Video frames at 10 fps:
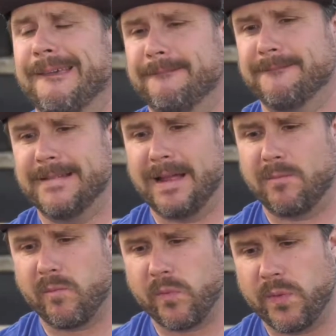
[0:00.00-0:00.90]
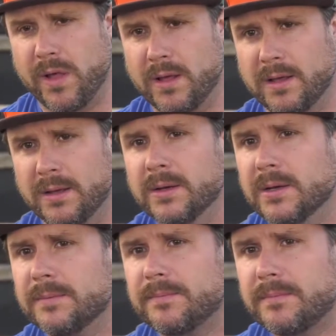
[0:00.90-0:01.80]
So I wanted to ask you
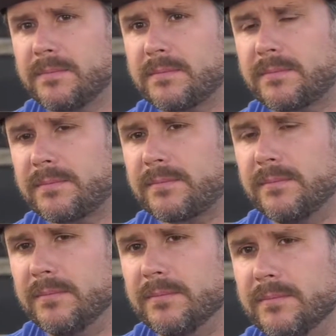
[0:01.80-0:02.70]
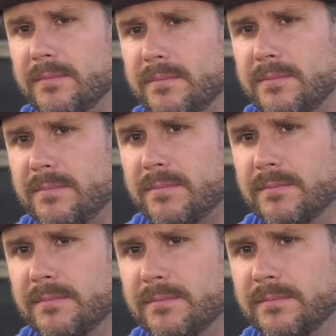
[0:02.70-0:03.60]
about your
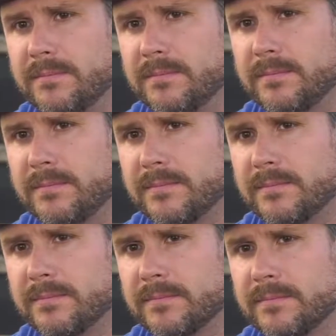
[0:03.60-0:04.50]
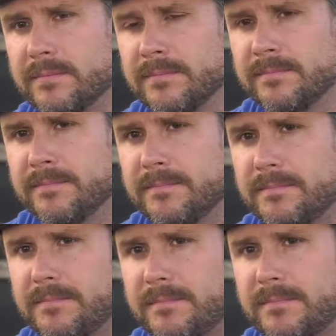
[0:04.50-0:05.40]
perspective
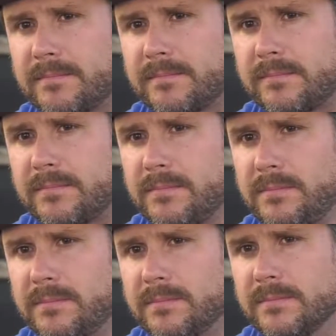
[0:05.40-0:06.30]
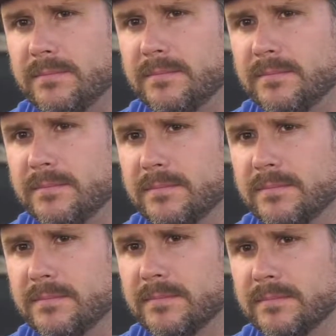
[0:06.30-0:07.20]
on
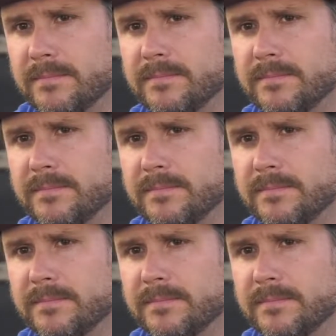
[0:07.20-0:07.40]
activism, bread